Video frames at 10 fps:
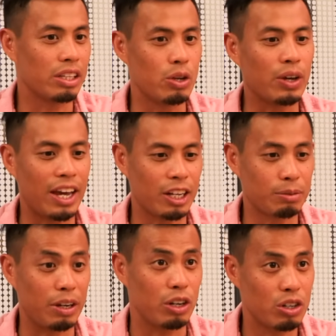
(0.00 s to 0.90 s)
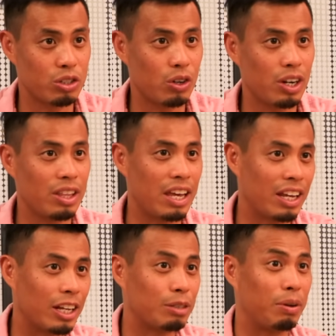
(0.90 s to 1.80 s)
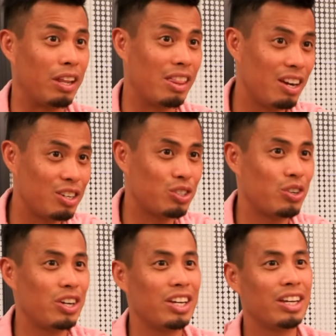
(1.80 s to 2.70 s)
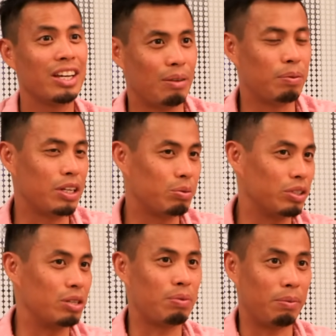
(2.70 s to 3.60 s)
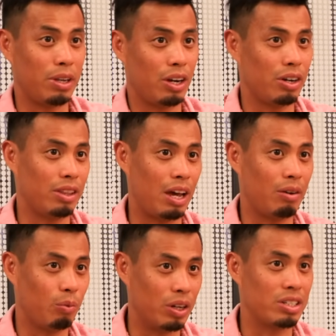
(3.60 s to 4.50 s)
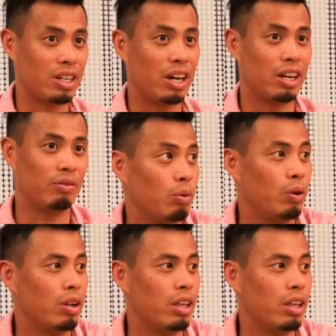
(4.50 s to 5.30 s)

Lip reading: you can't explain your story, they can explain their story. The police will just probably hear that one side. So what do?